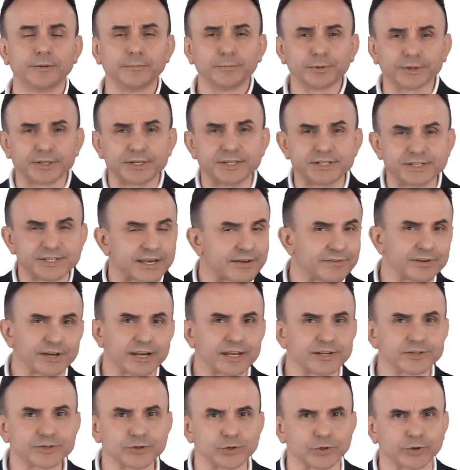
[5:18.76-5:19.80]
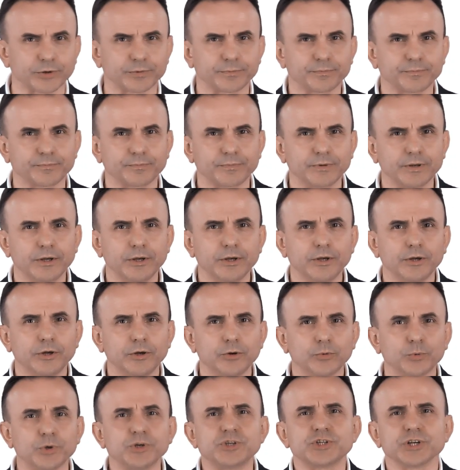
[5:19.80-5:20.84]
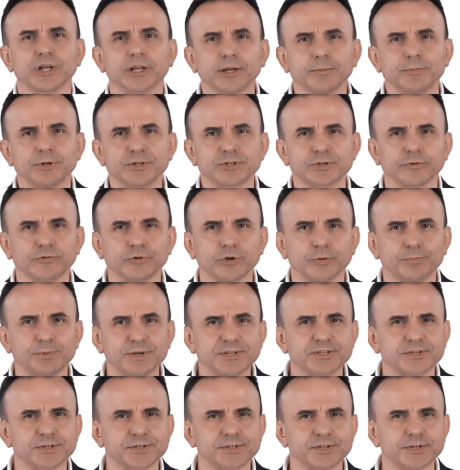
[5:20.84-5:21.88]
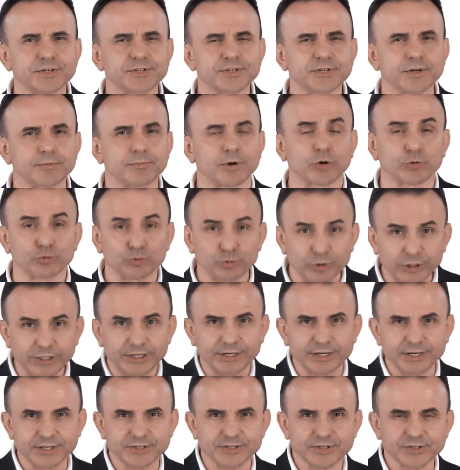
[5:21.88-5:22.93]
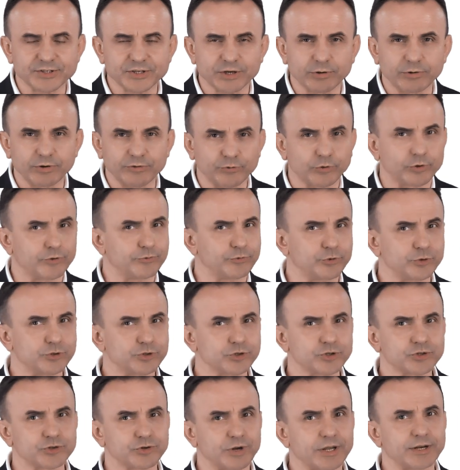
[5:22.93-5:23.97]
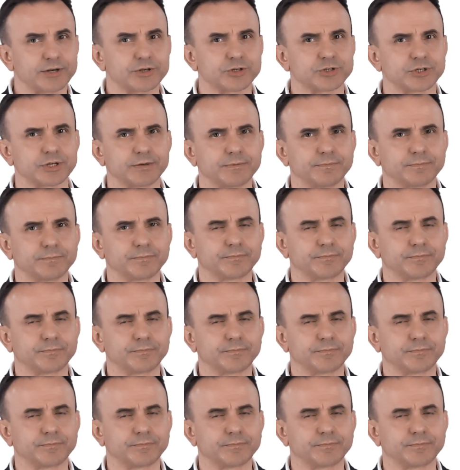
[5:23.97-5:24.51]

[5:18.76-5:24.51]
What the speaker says: Please have an answer. Which elements of your business system are really necessary for your future strategy?